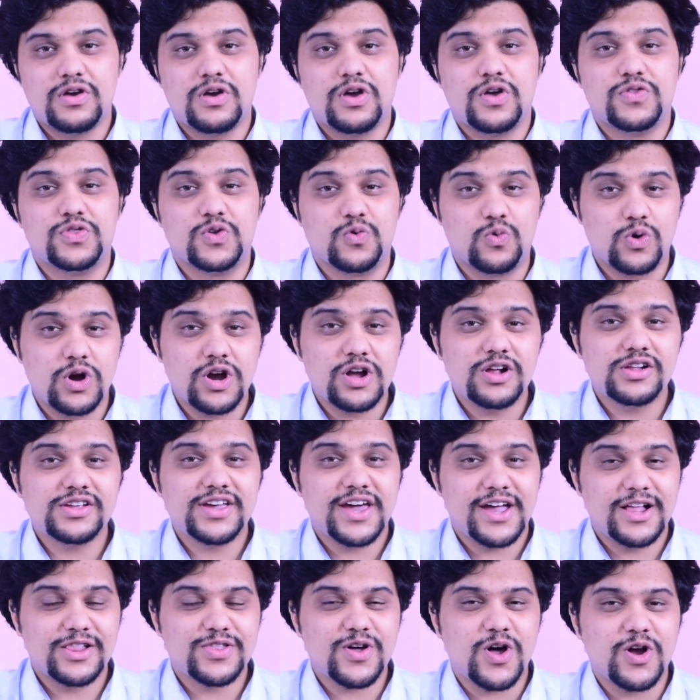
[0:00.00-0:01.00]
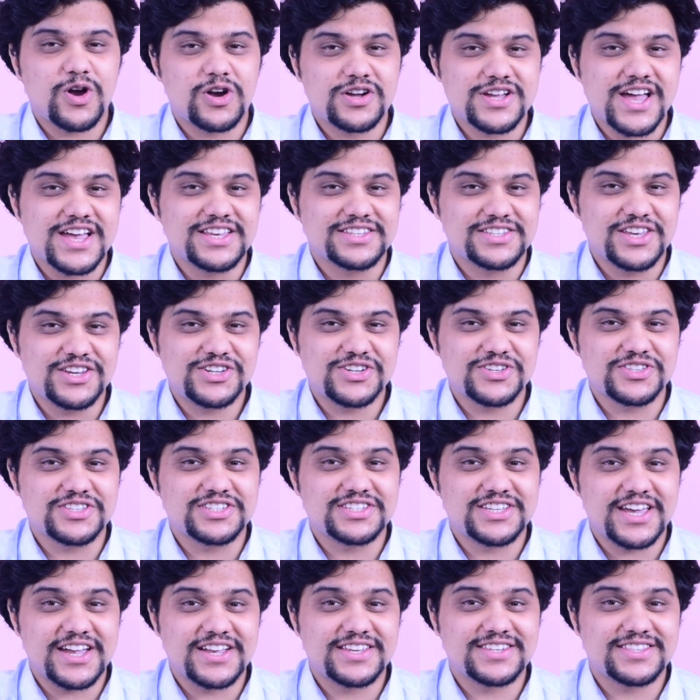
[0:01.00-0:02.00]
The World Health Organization
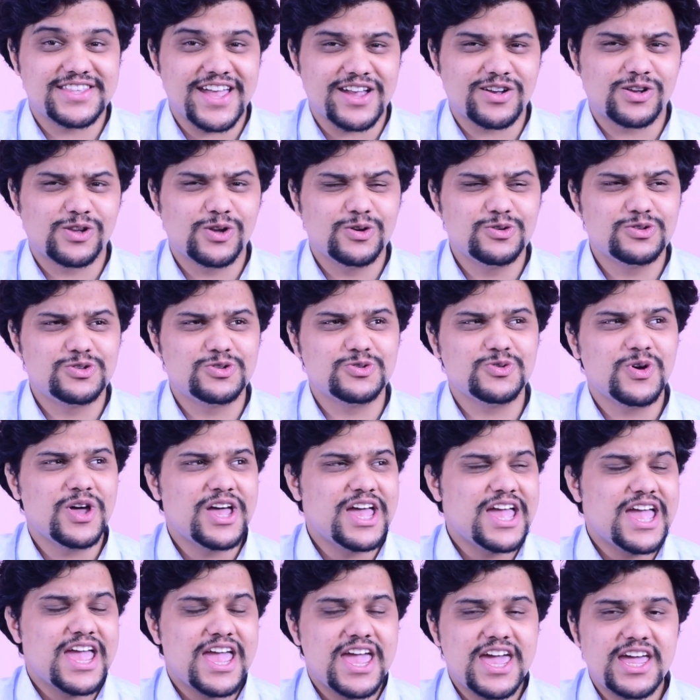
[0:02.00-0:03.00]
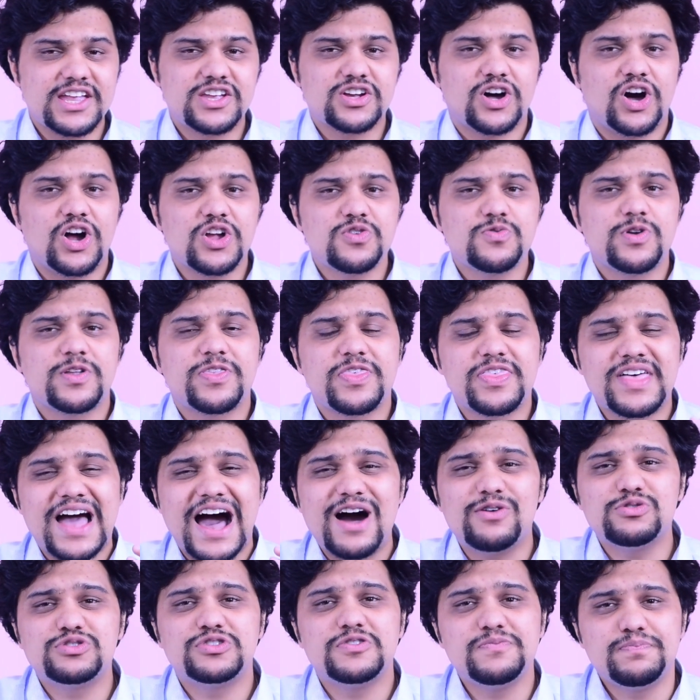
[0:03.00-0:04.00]
states that close to
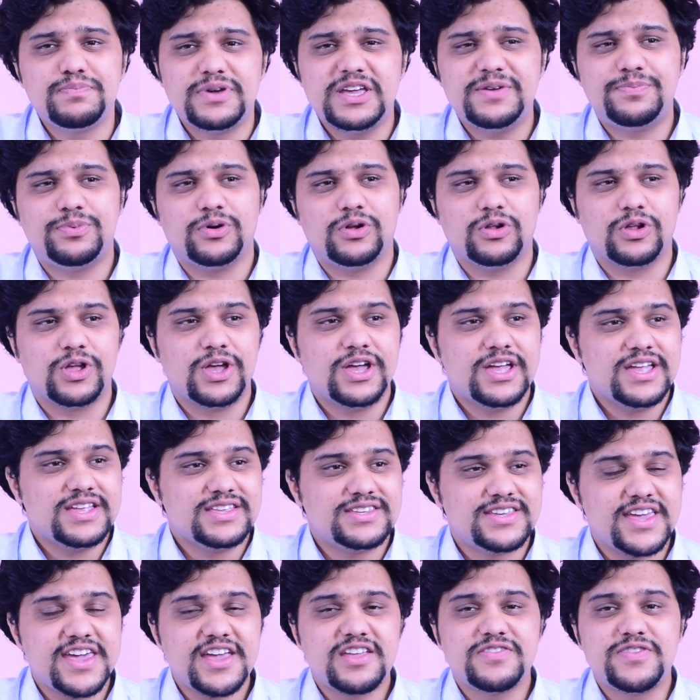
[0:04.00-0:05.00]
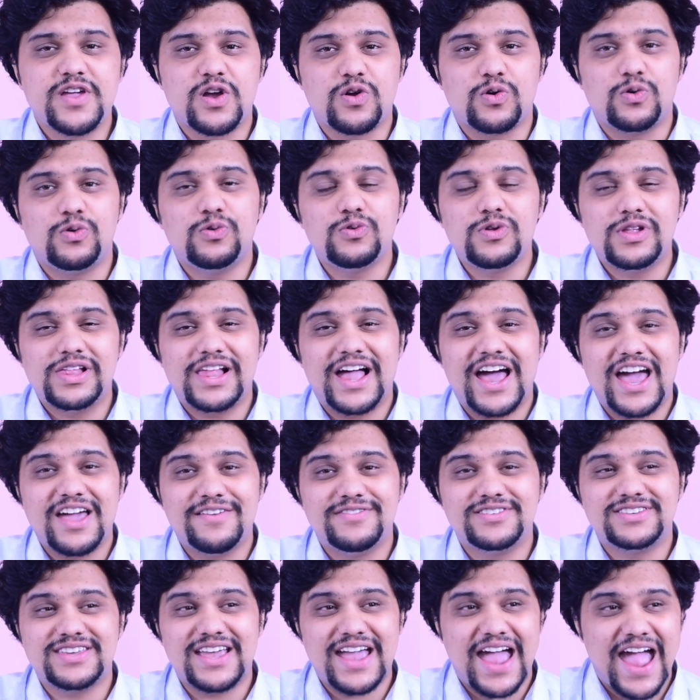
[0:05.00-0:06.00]
800,000 people take their own
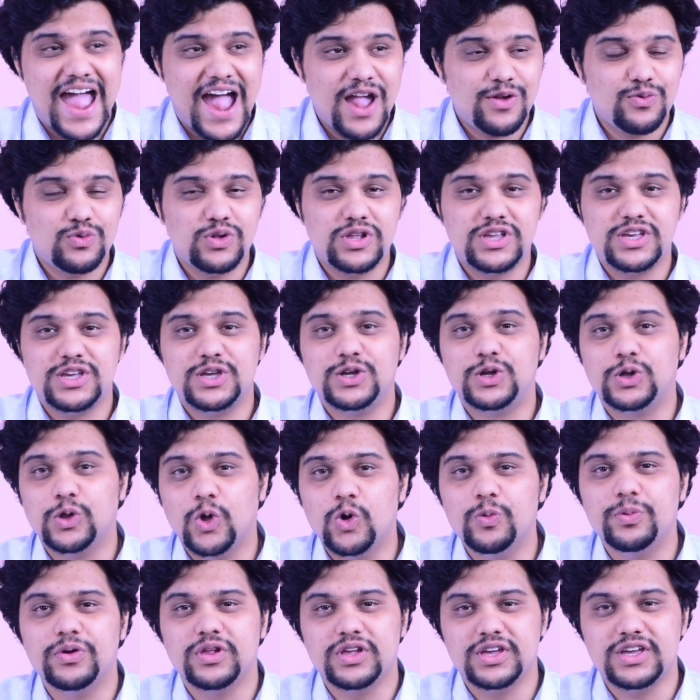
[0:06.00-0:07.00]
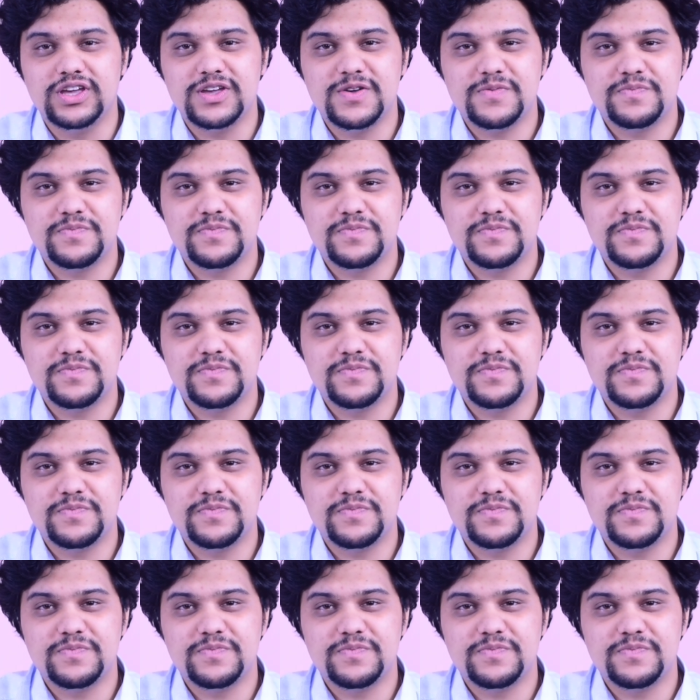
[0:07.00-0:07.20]
lives annually globally.